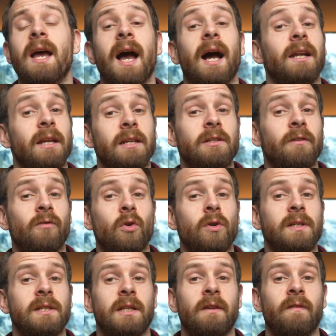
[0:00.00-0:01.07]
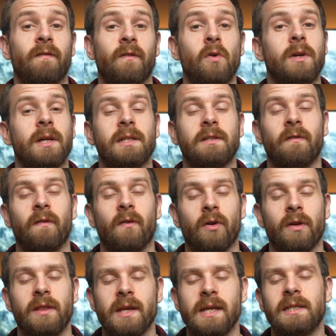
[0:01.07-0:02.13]
and is of course the focus for
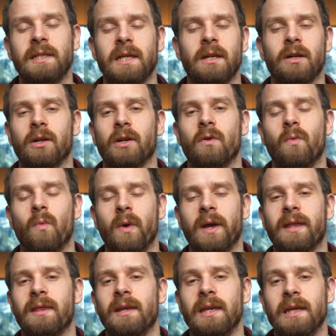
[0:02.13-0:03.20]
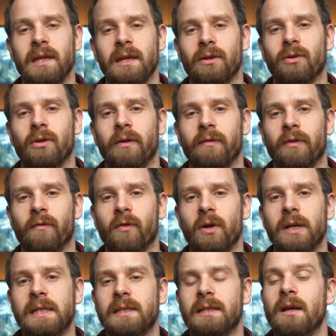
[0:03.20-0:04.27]
this year with Year of the
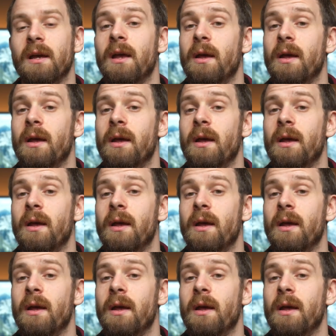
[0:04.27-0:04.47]
Voice,